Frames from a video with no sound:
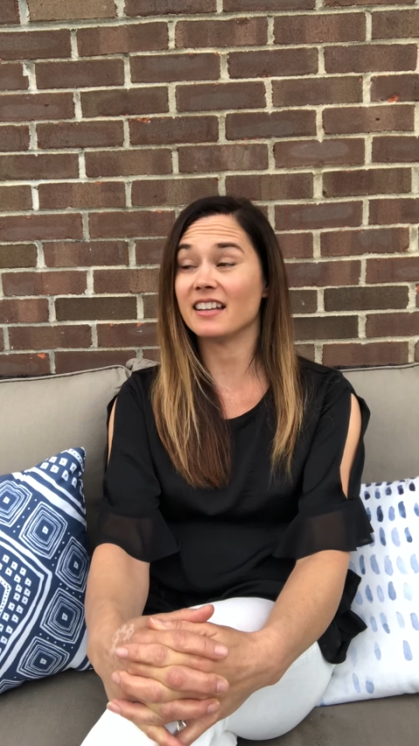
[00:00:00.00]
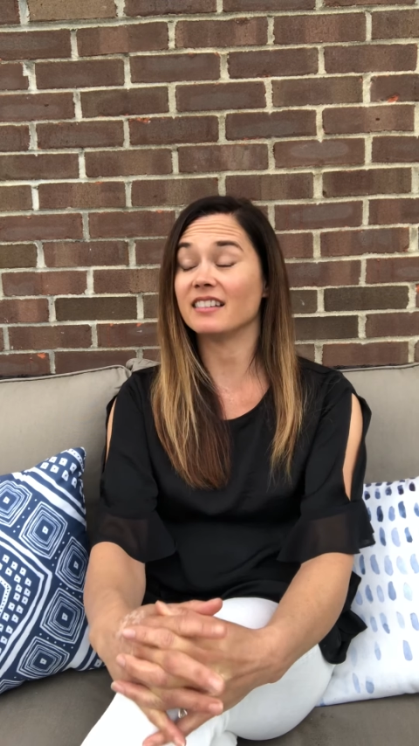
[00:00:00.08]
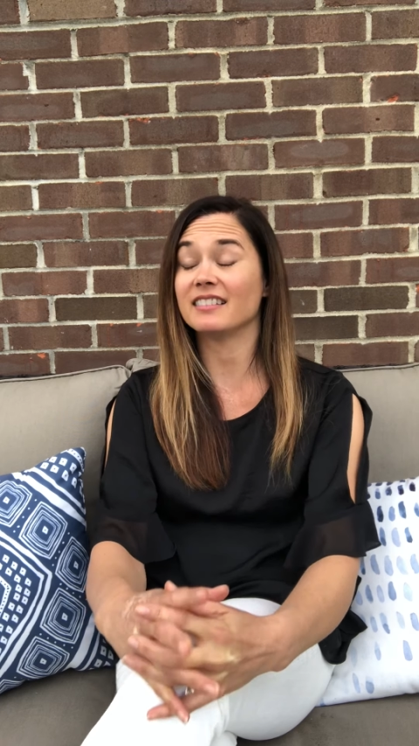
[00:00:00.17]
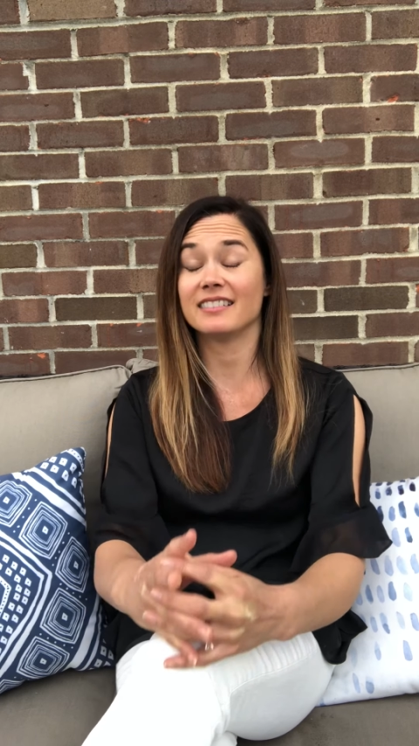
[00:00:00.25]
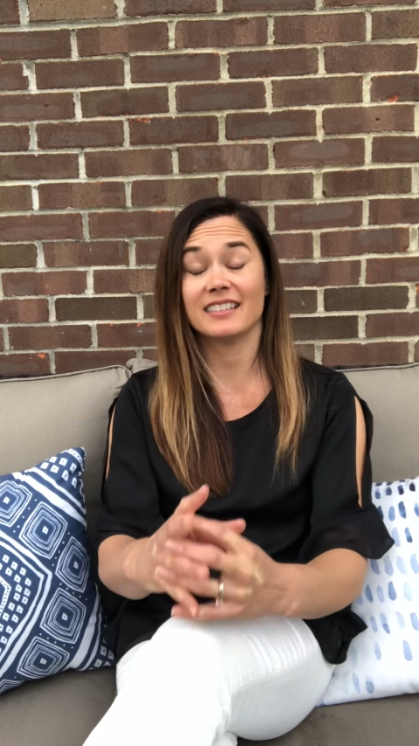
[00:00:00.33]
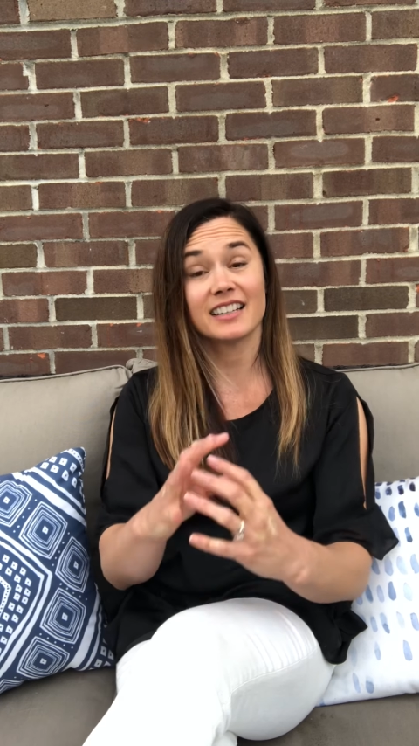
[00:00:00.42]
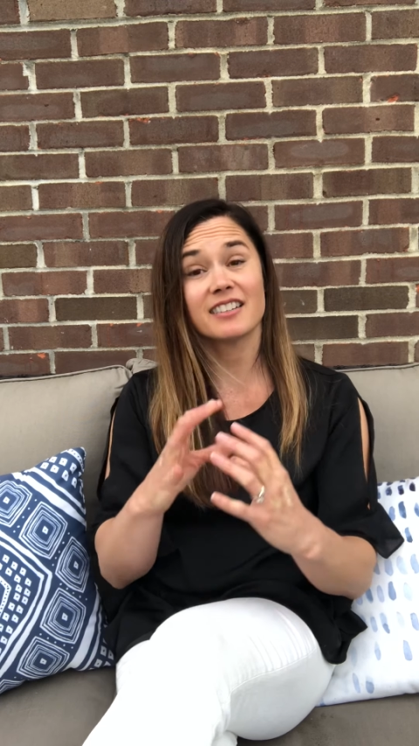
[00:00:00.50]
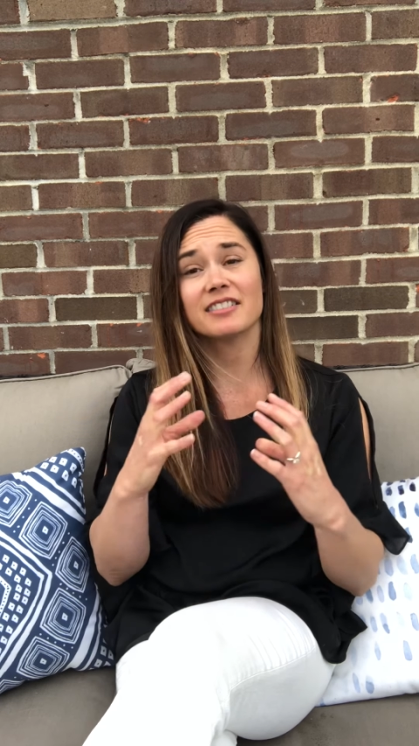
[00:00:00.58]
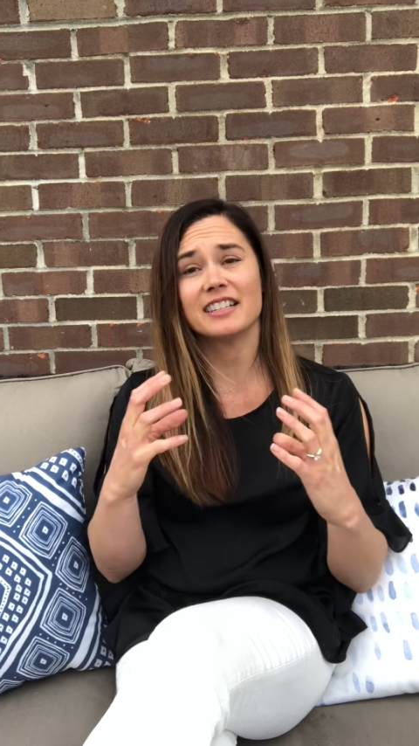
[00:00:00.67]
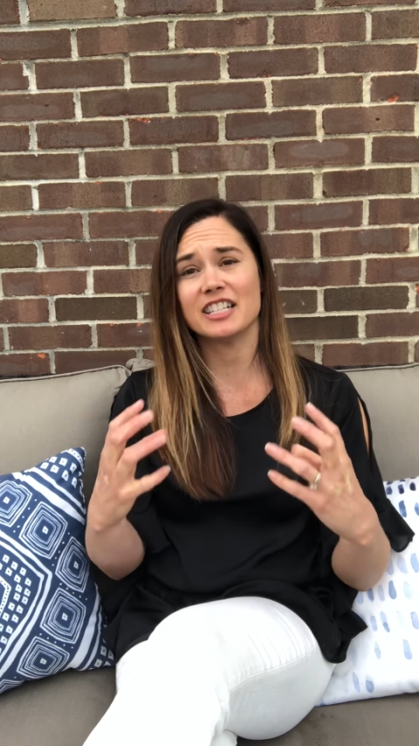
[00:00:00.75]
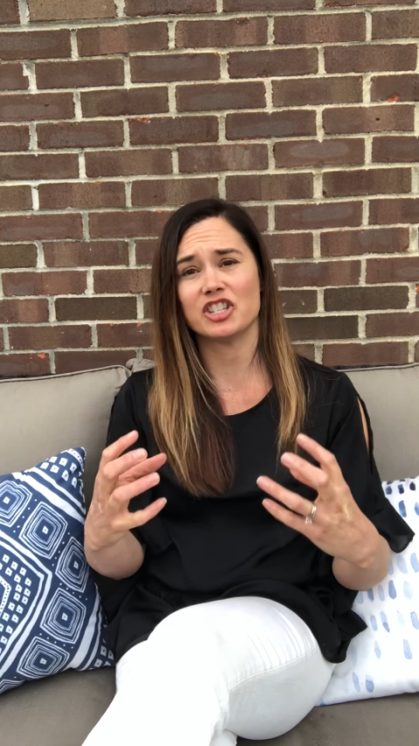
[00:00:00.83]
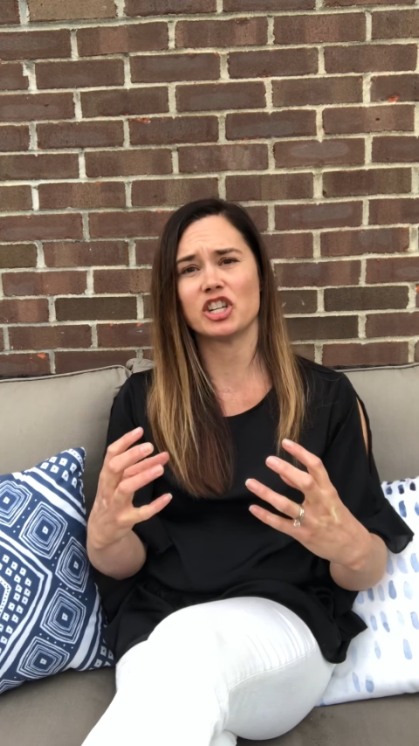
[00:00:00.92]
It
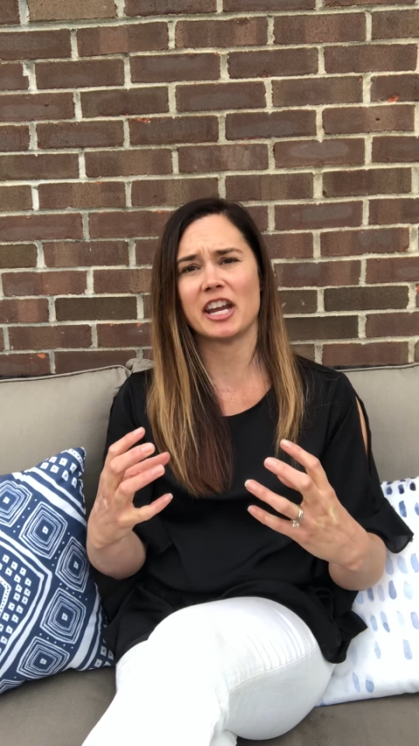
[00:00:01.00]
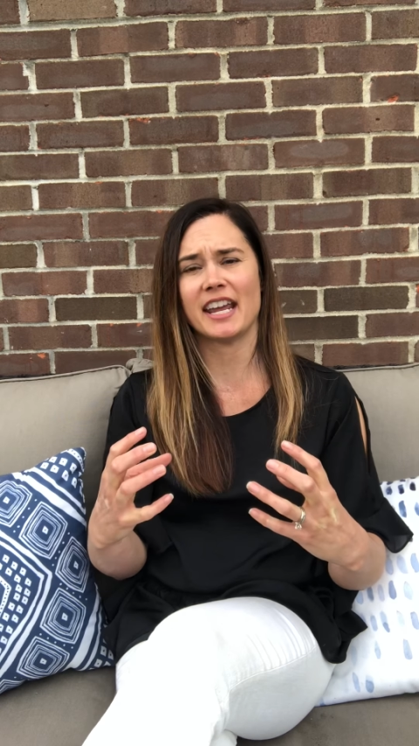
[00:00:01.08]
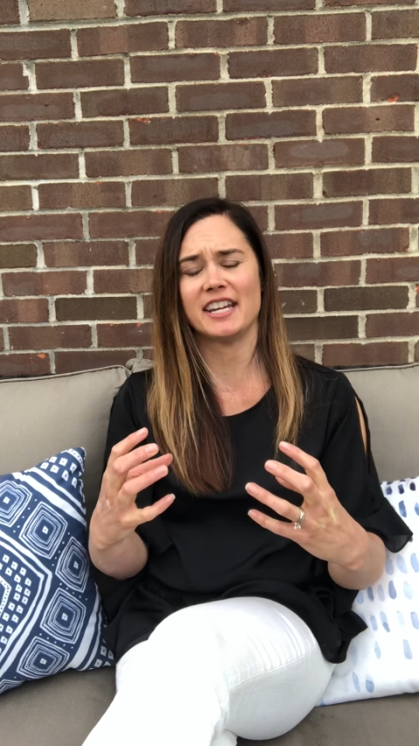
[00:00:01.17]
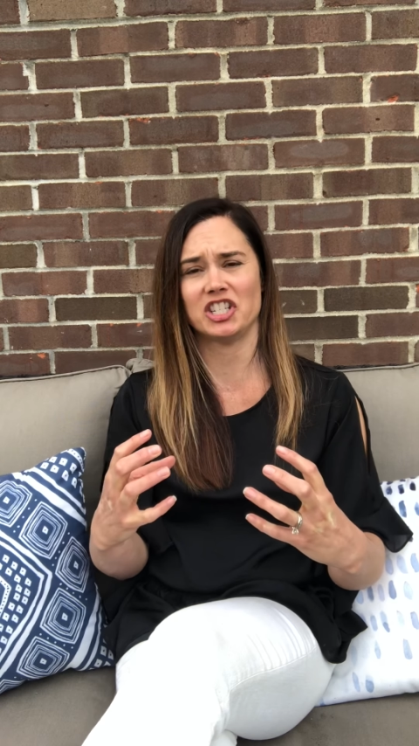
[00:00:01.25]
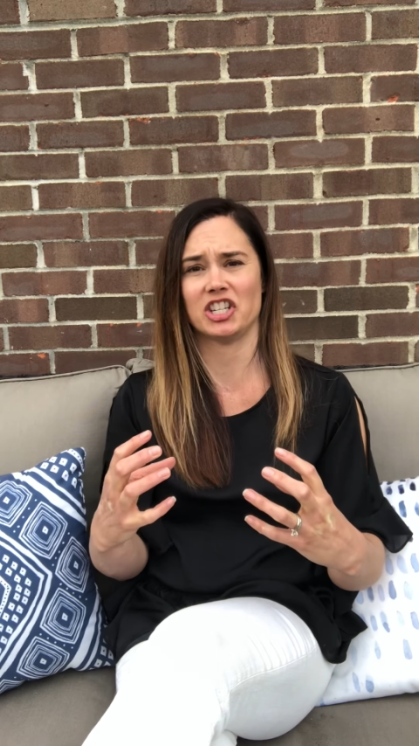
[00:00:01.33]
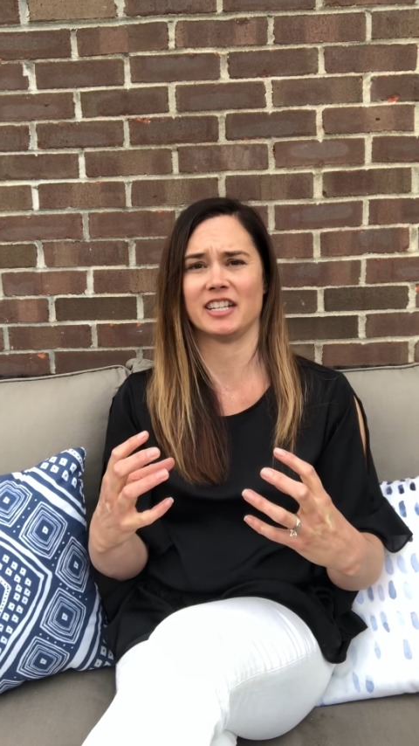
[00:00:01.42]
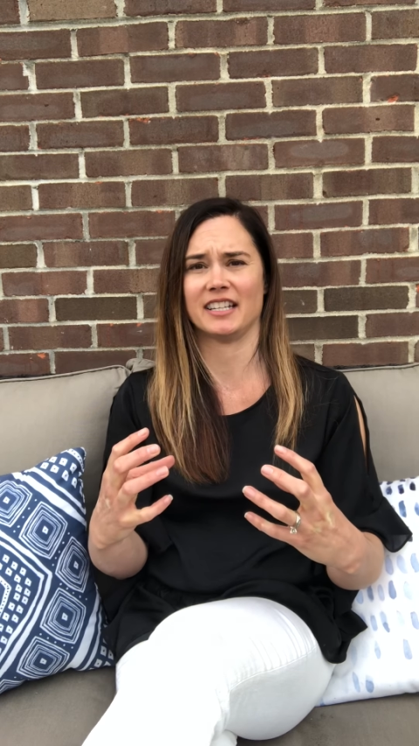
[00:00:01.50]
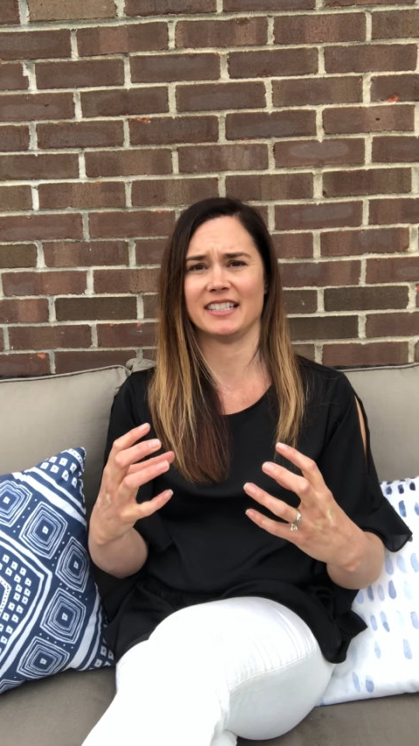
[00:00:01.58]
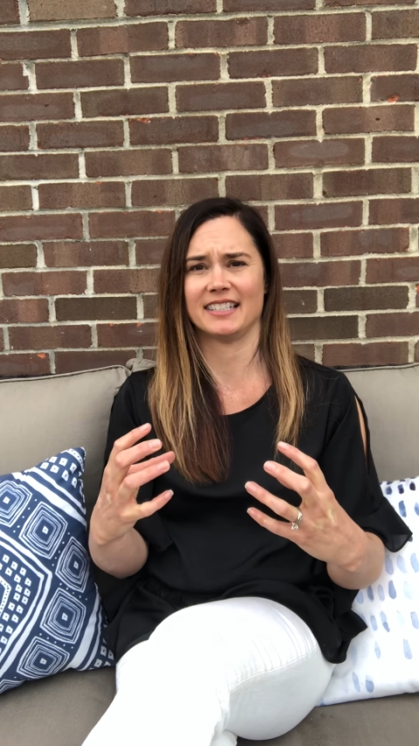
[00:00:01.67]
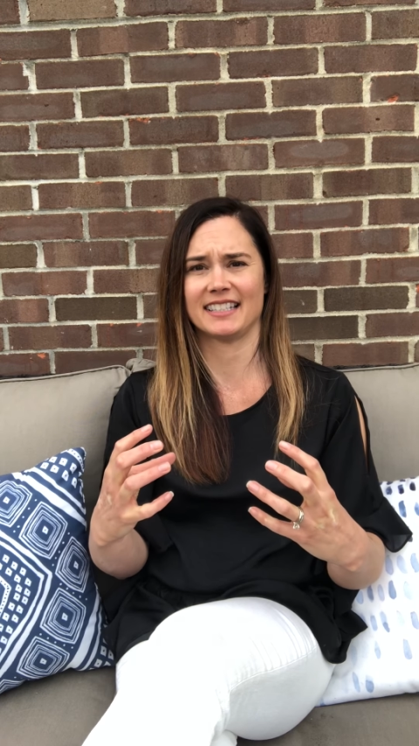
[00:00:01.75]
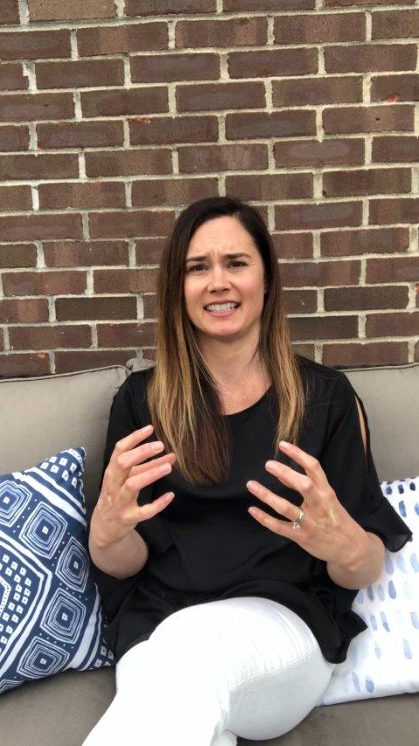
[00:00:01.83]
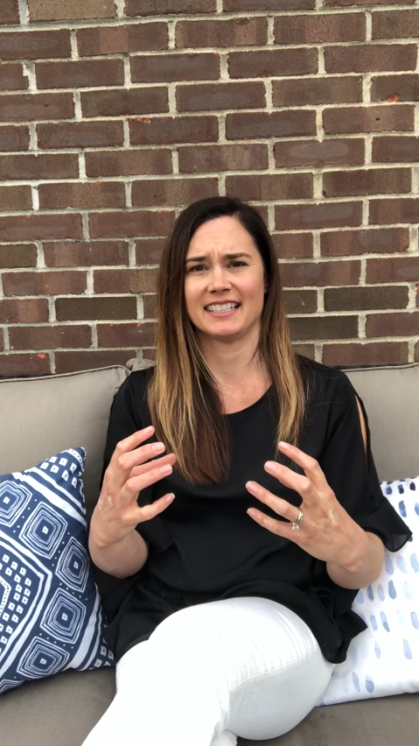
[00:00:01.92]
literally
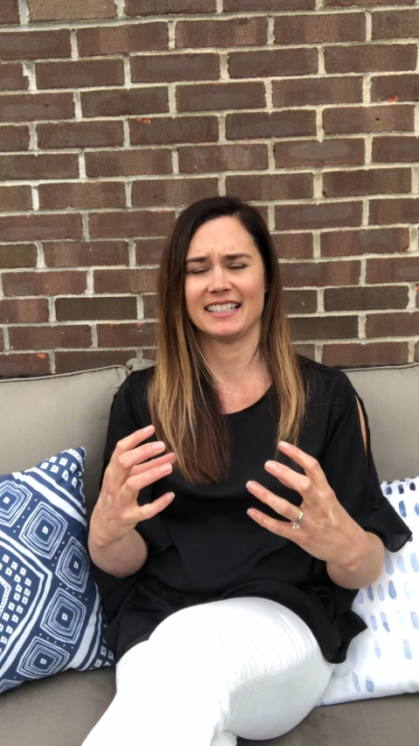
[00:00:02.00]
changes